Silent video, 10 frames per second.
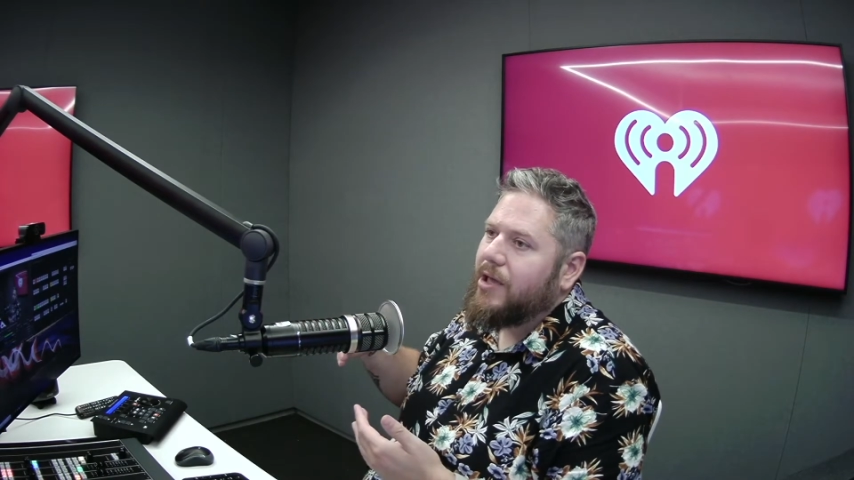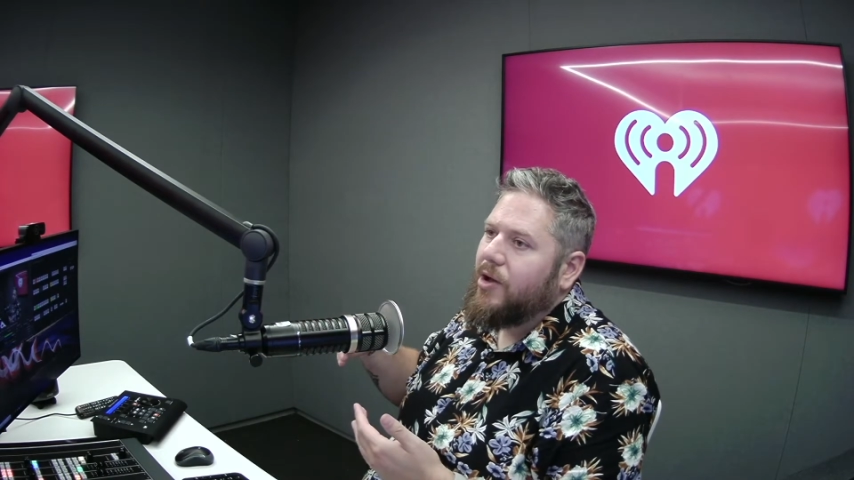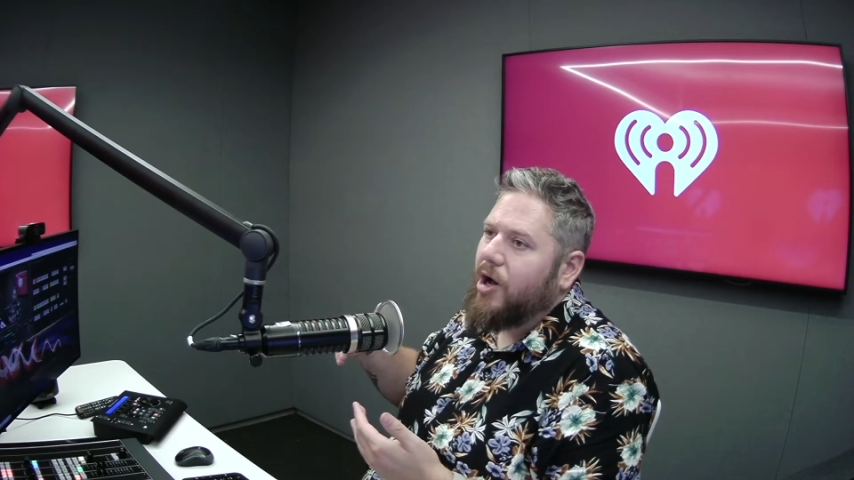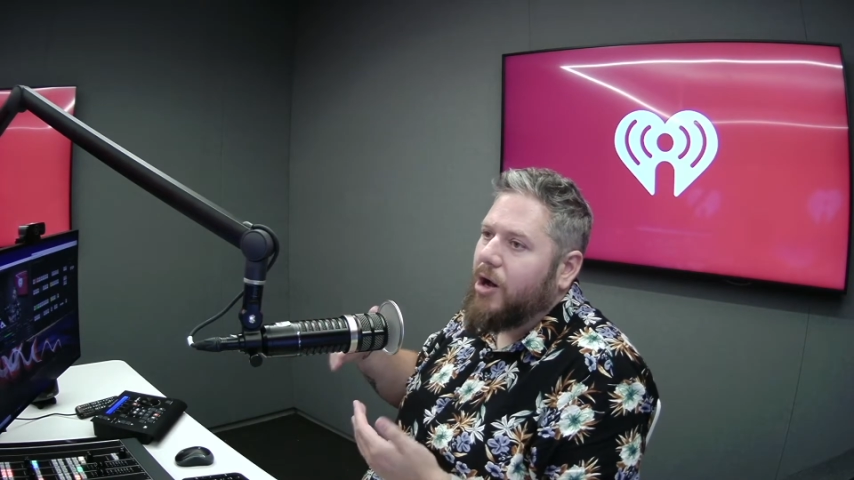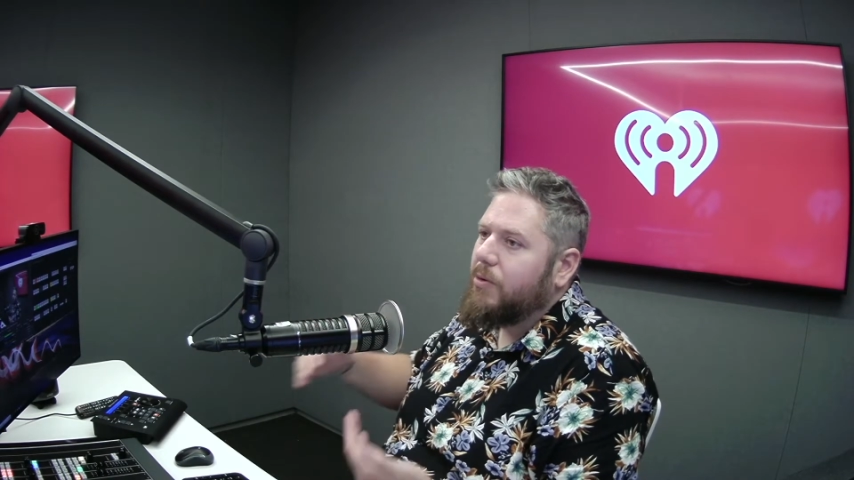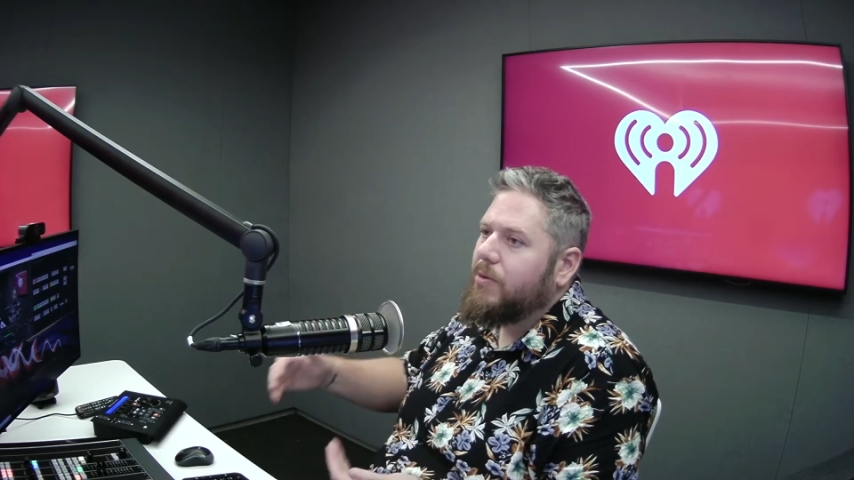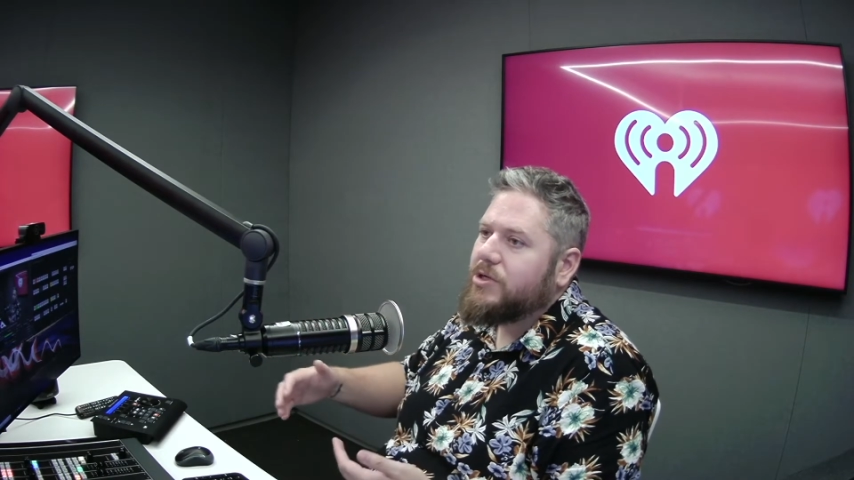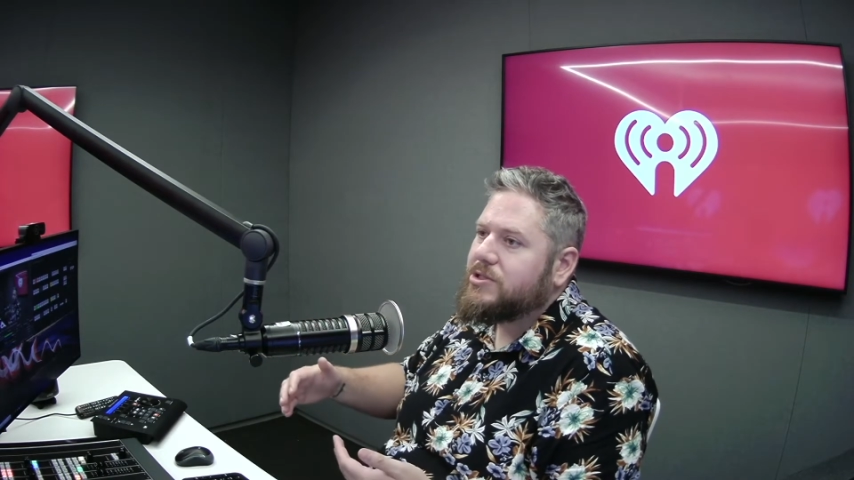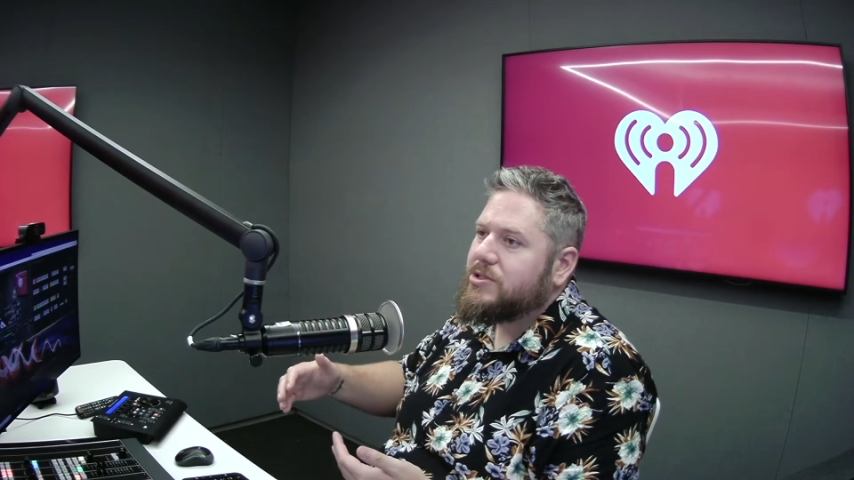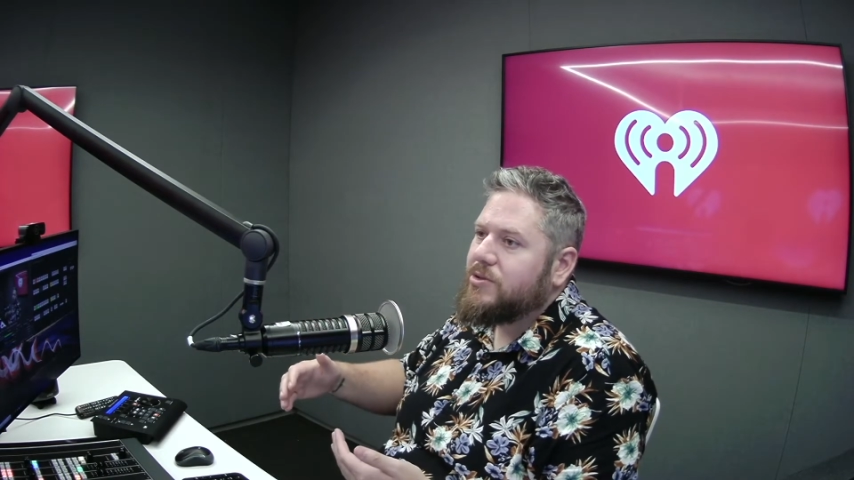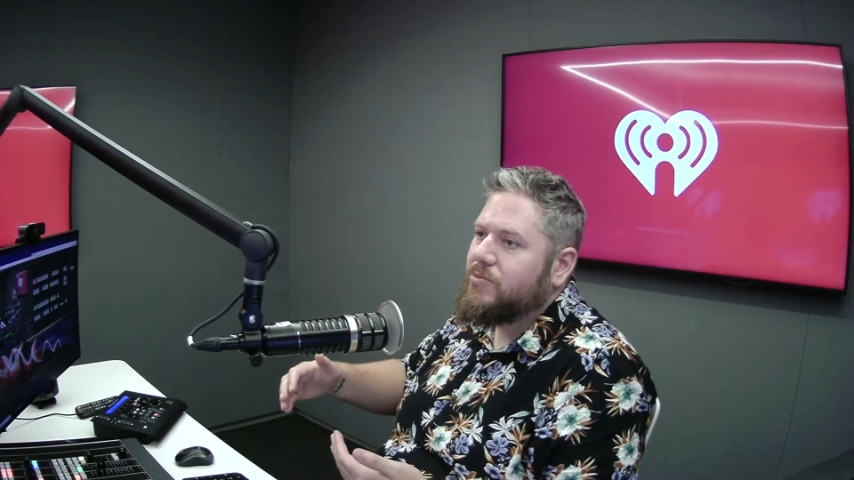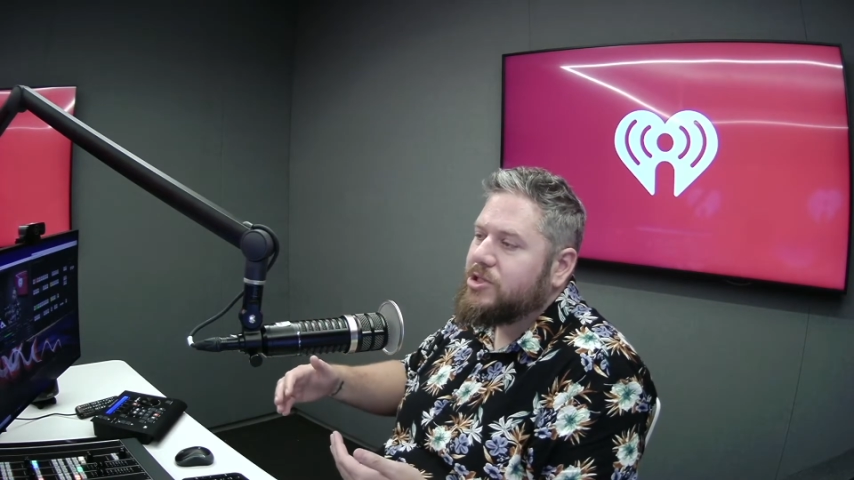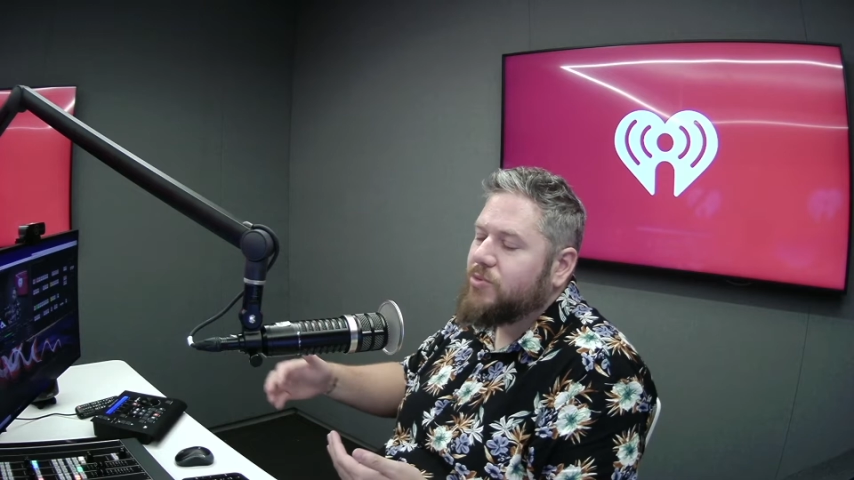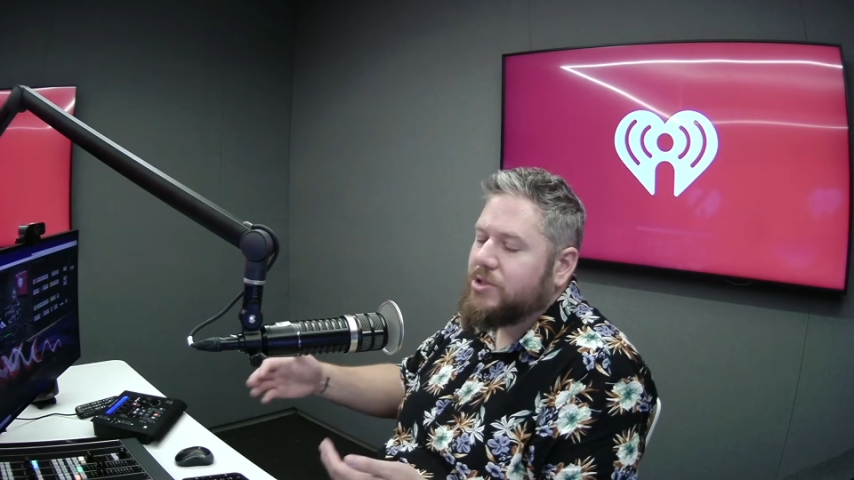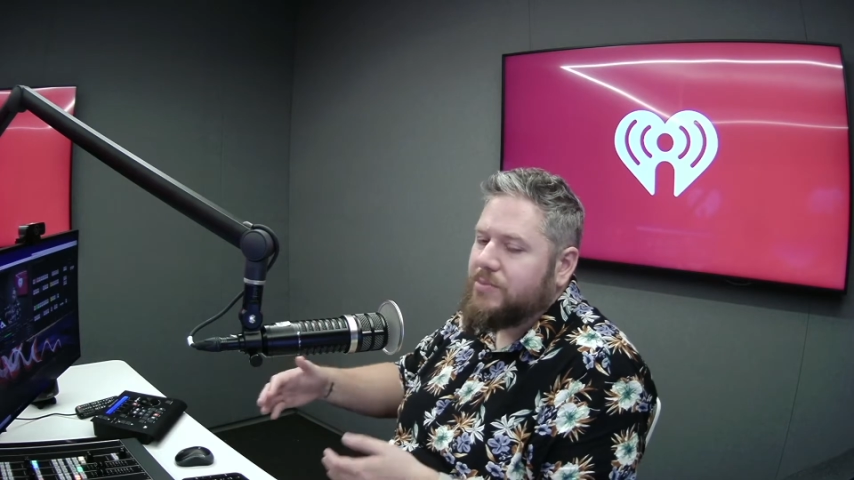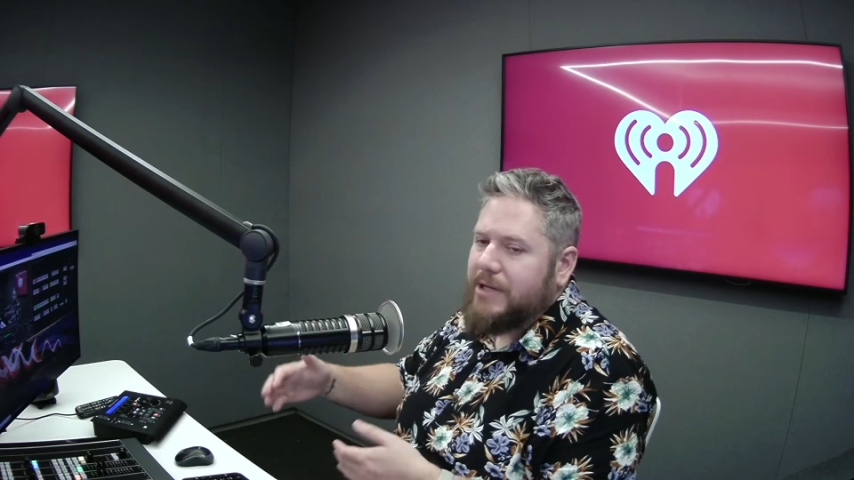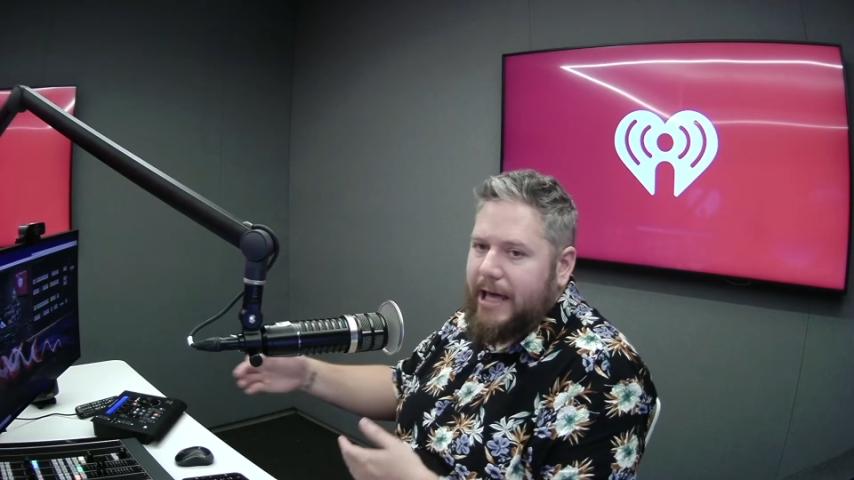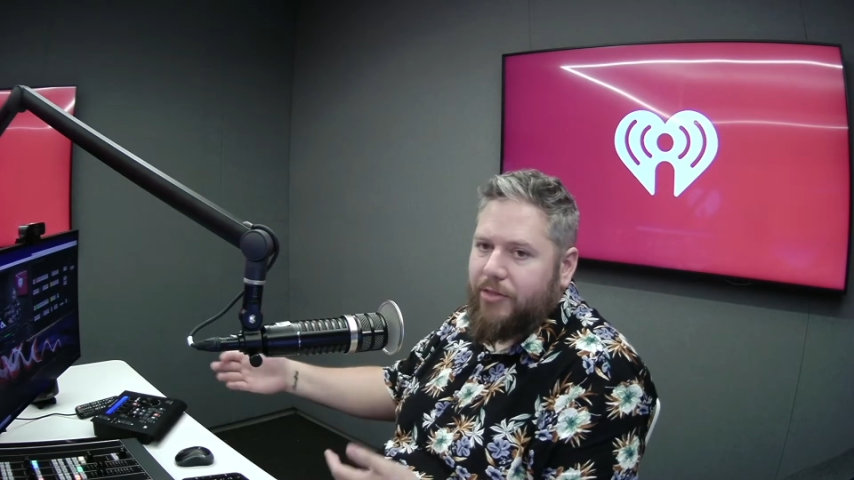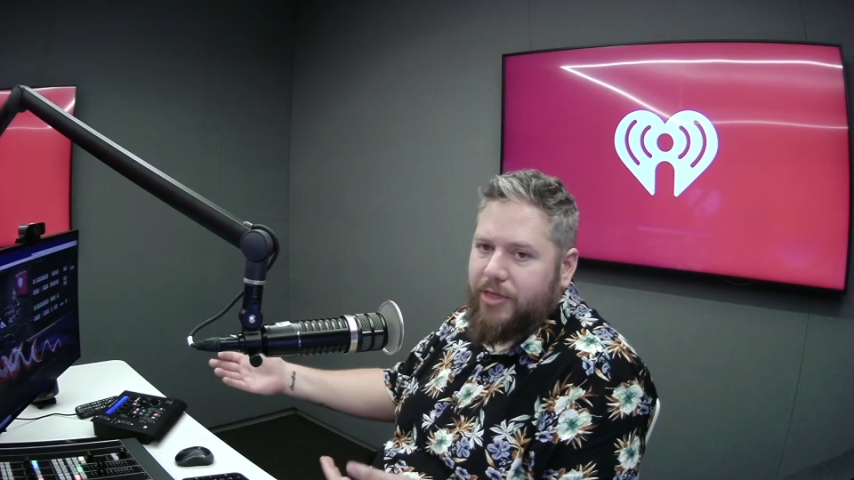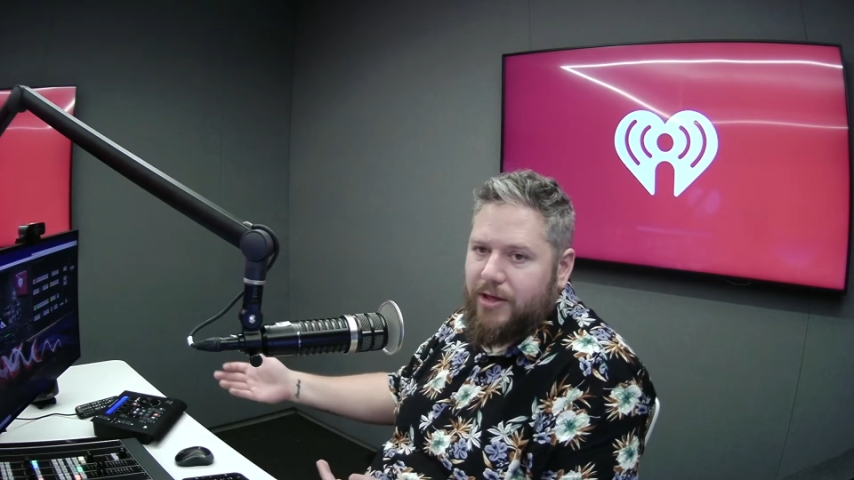oh, we just want you to be healthy.